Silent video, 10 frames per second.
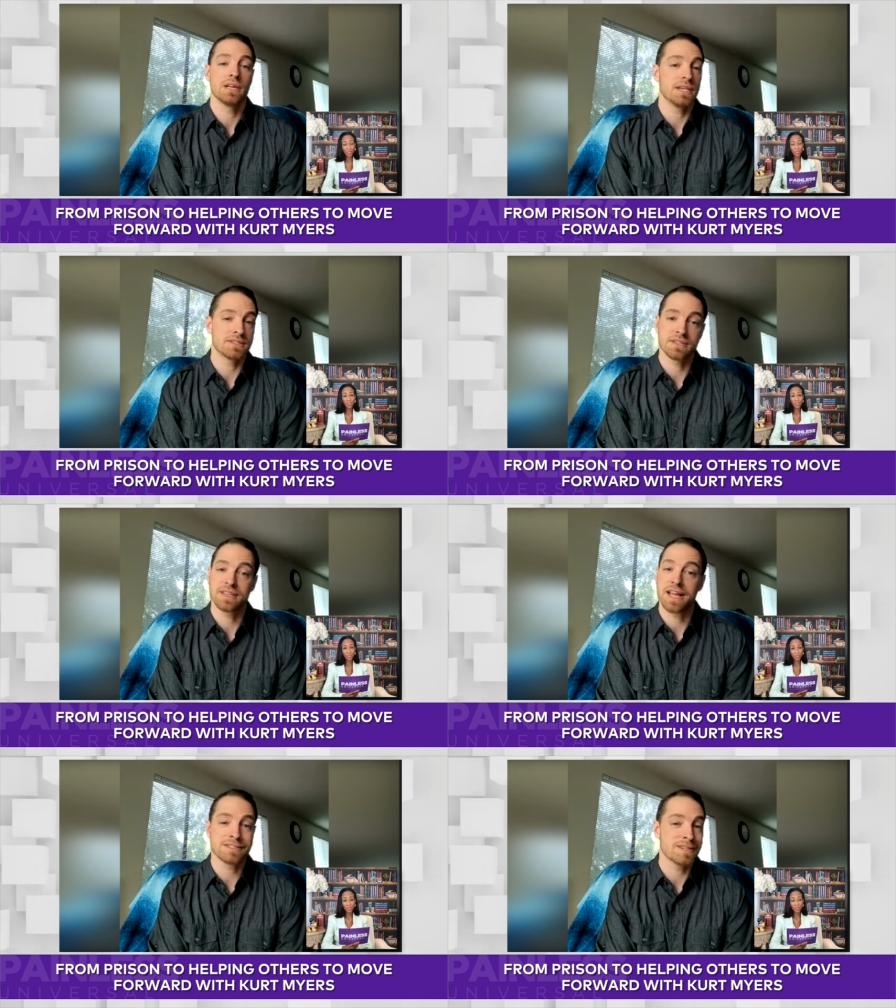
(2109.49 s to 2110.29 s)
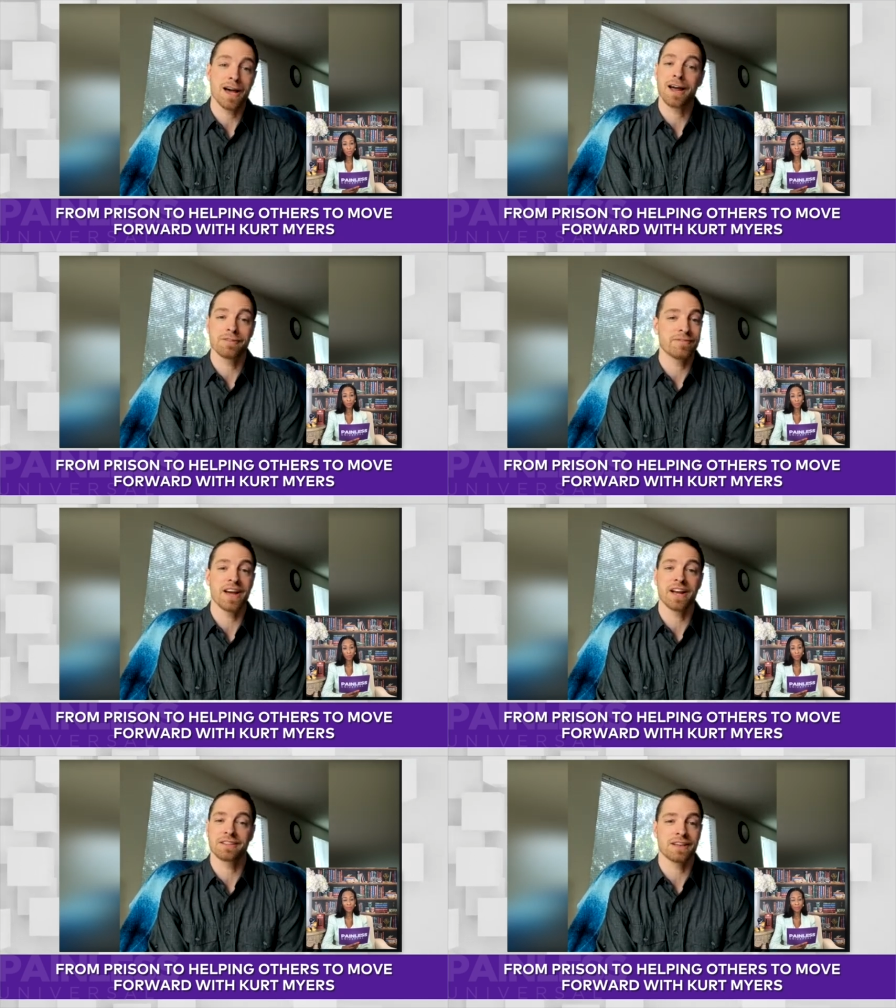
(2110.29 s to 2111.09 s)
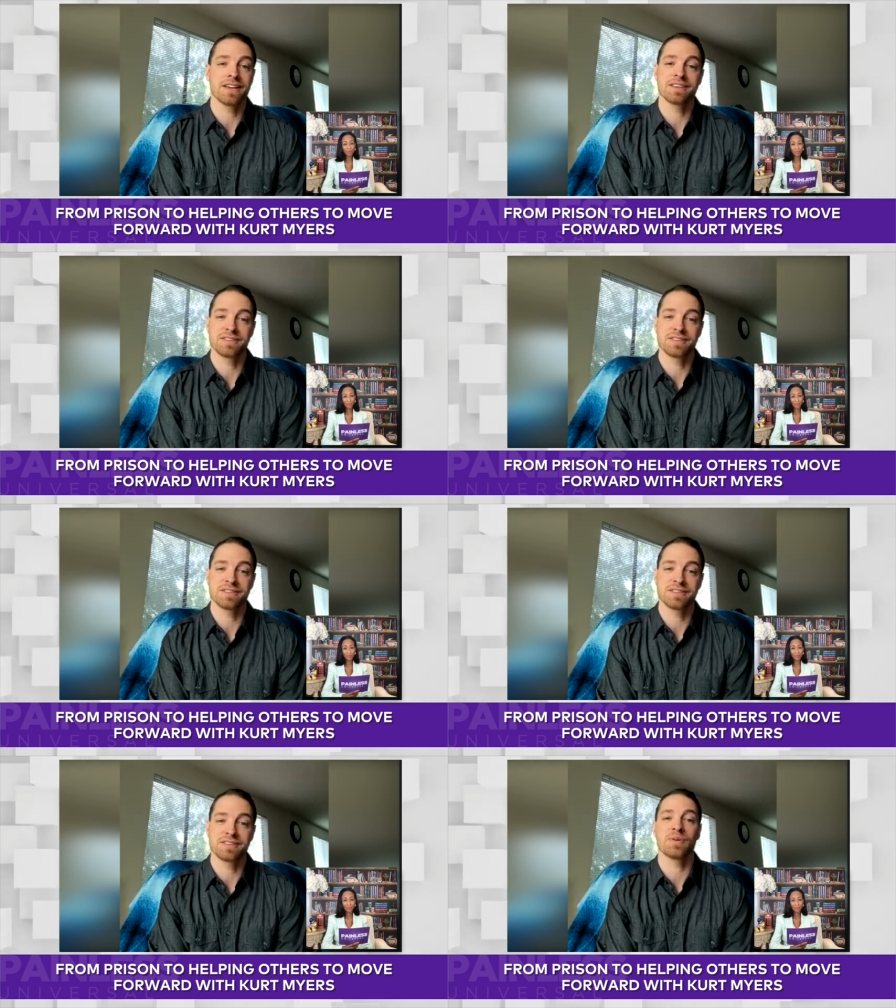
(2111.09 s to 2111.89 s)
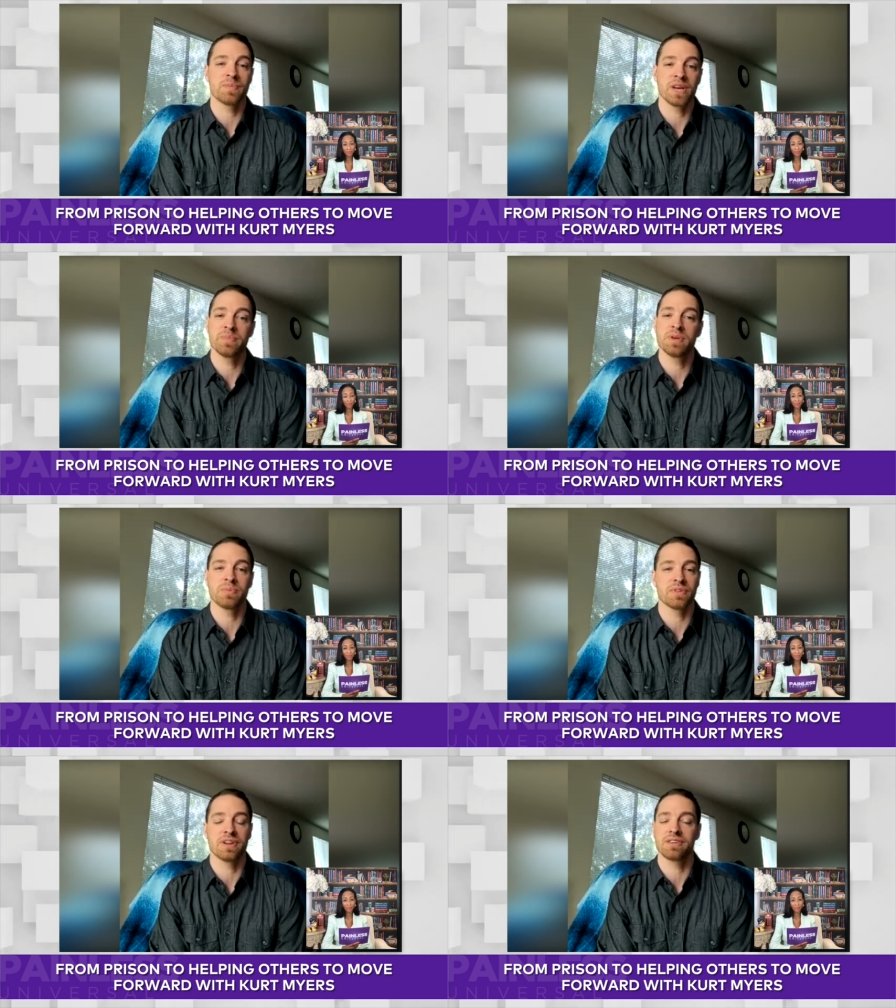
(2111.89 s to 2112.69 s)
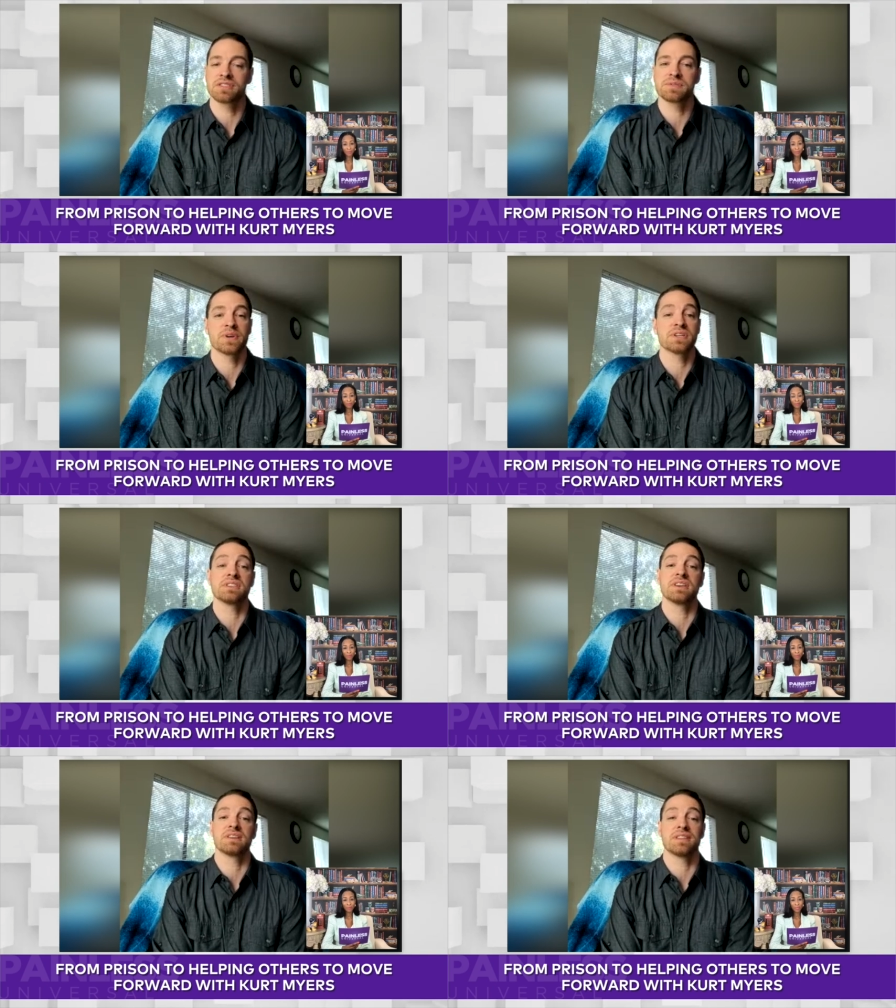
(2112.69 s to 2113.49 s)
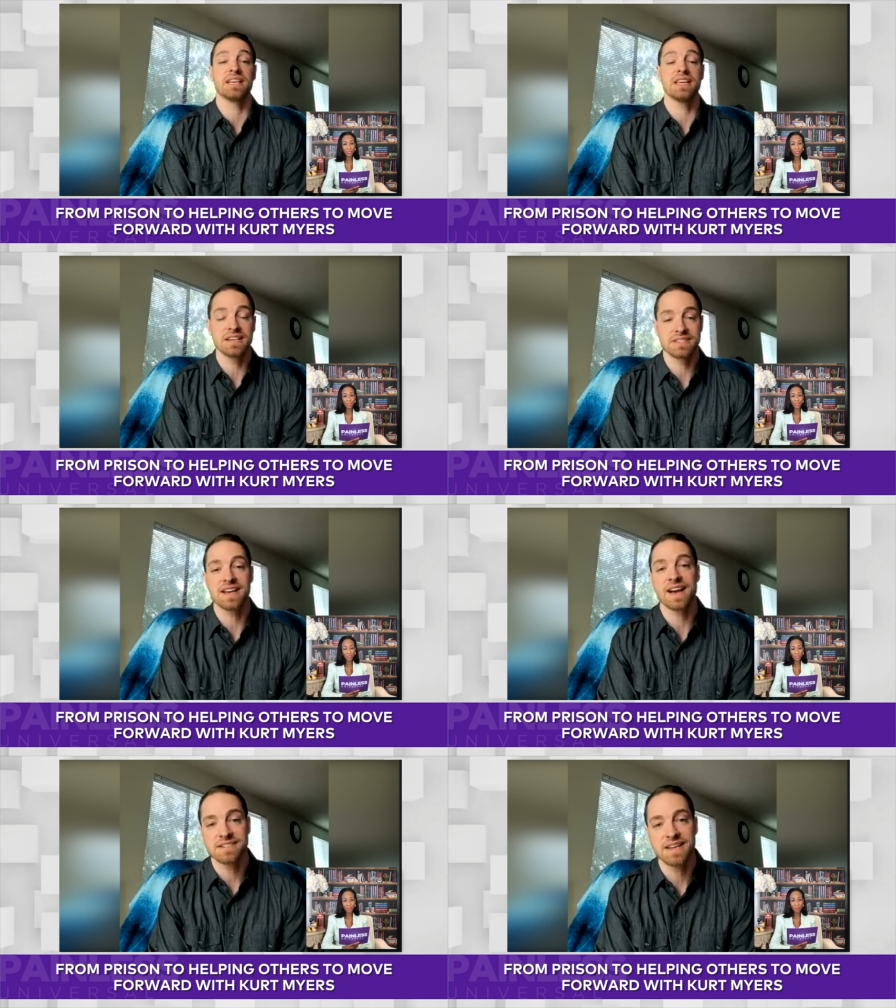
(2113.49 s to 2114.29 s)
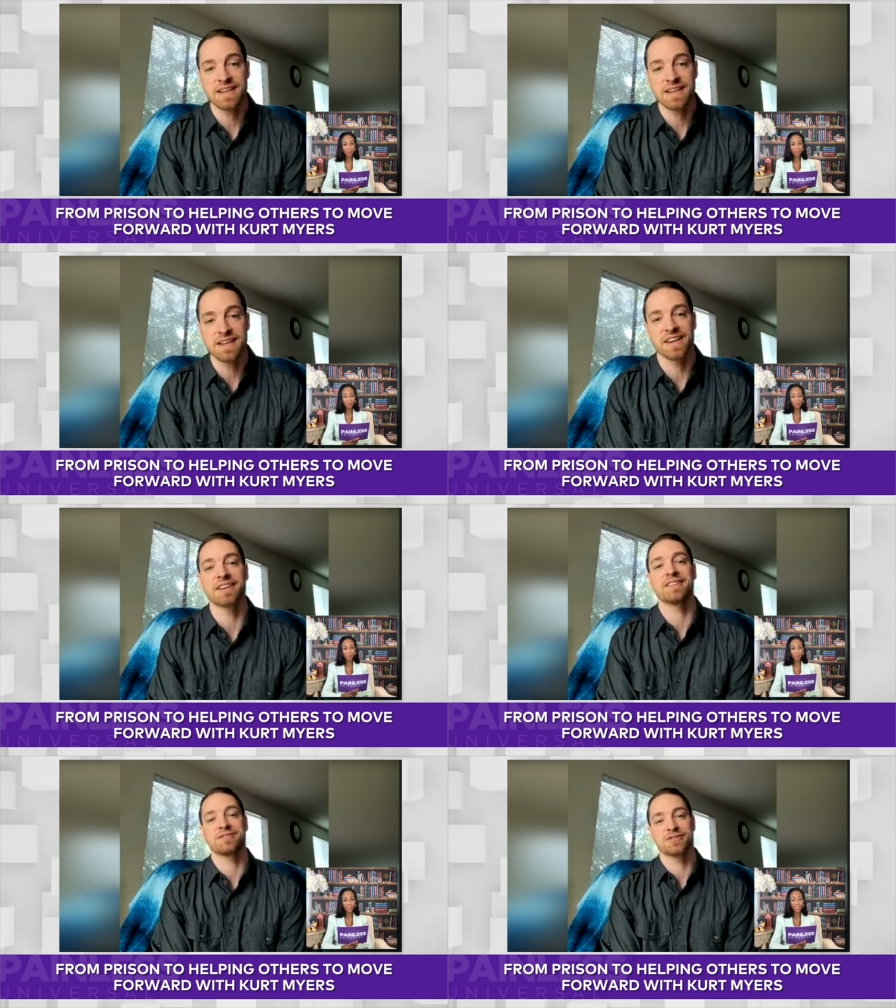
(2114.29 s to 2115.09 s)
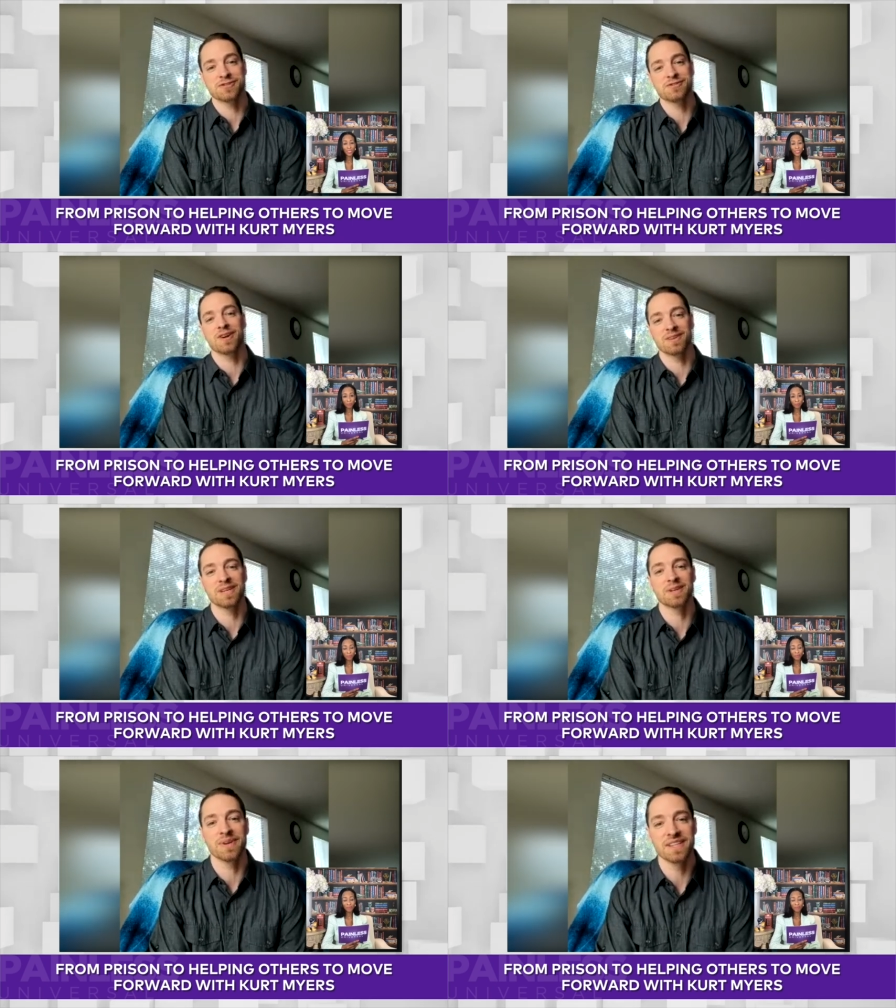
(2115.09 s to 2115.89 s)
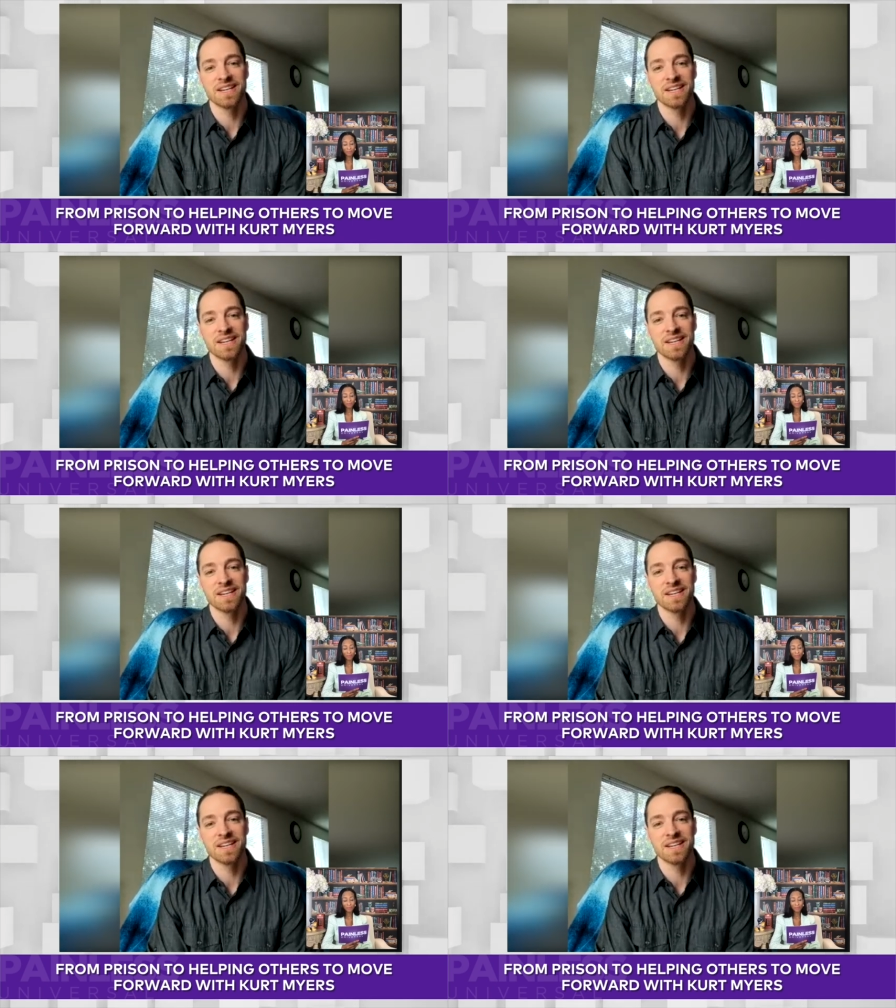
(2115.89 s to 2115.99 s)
it's that's not in fact the case there are so many people that are experiencing the exact same thing that you're struggling with